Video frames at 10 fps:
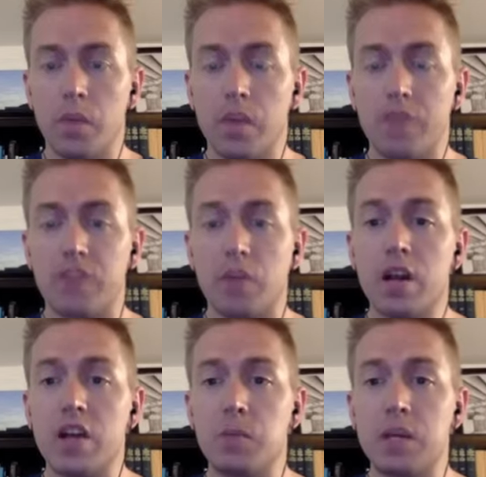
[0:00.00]
if
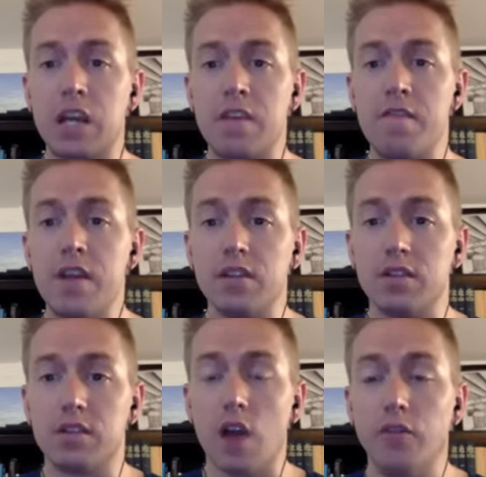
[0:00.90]
someone has been
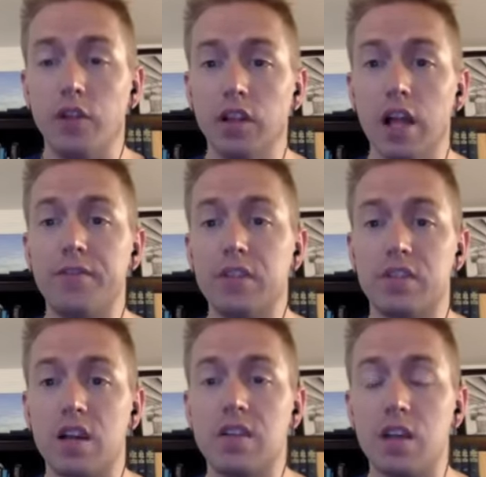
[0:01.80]
convinced of the
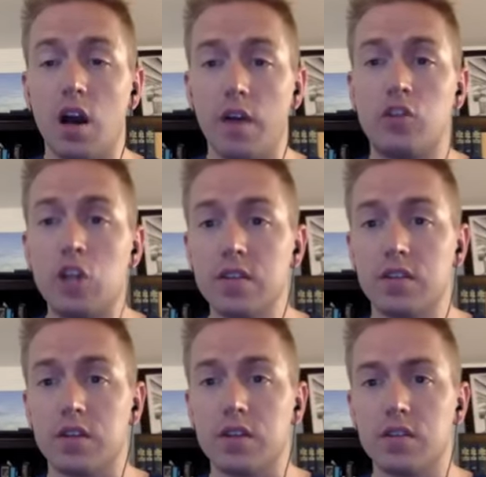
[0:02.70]
leftist idea of
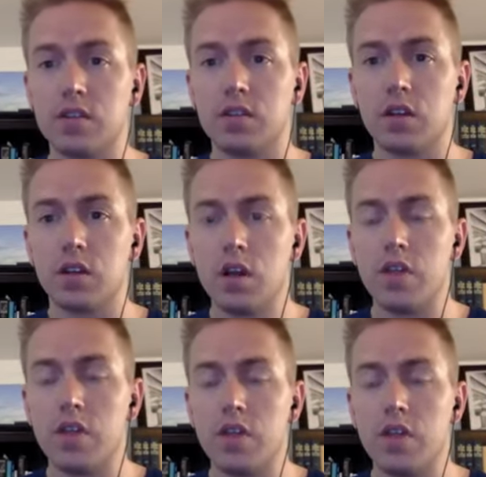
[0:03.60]
justice,
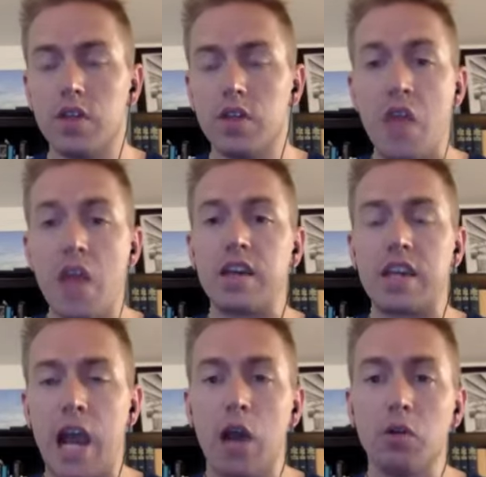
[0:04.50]
then when
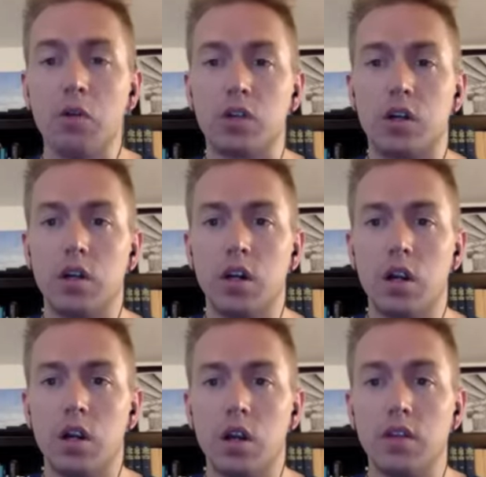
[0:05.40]
they
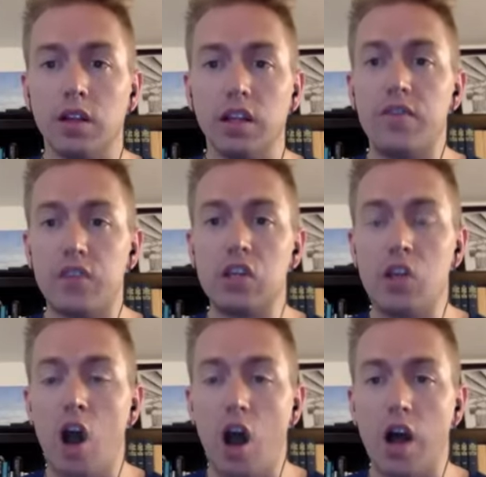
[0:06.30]
encounter the living
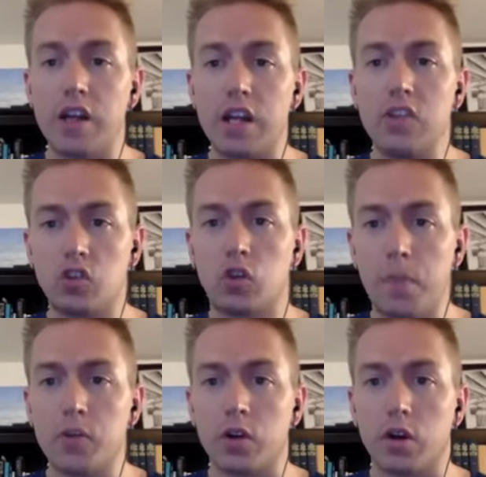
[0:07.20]
God in
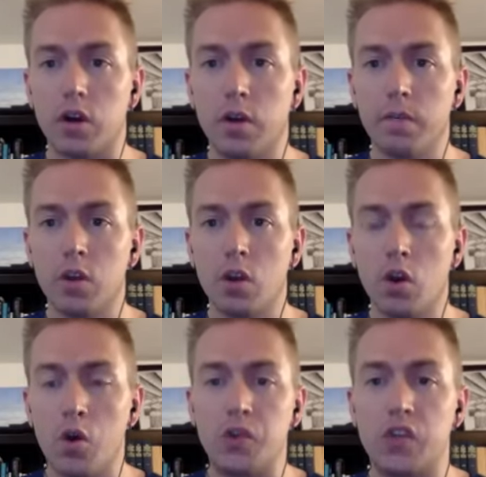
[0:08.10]
scripture
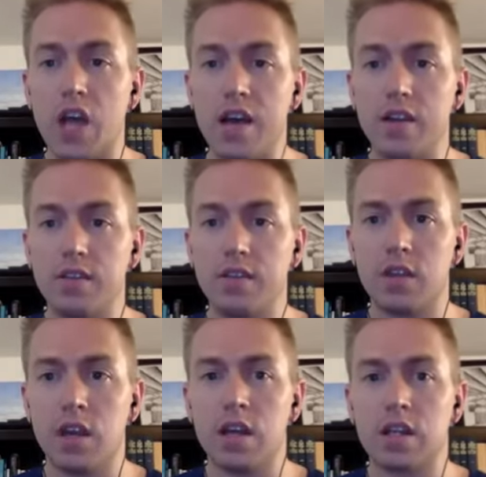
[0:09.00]
who
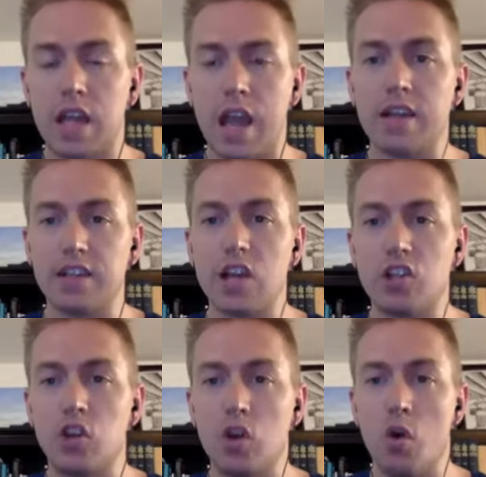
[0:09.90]
says, can't I
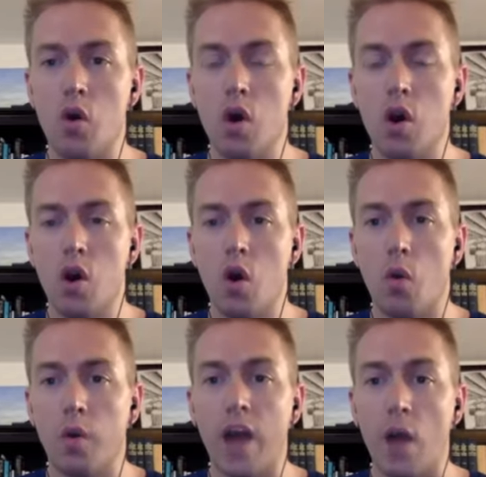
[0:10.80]
do
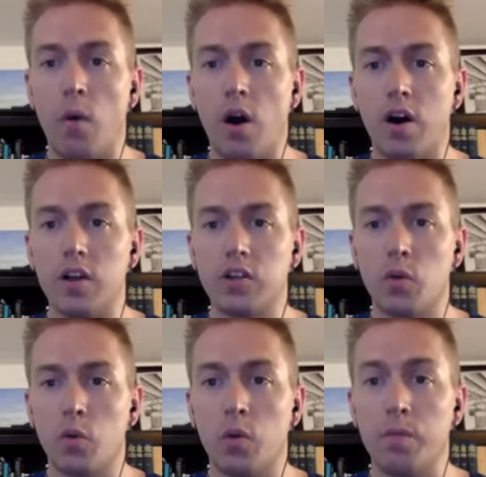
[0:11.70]
what I
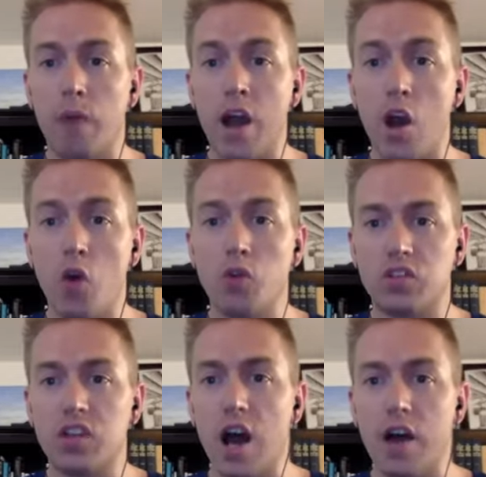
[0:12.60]
want with my own
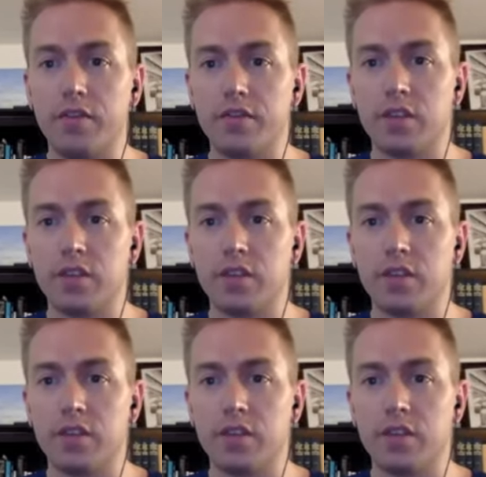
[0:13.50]
stuff,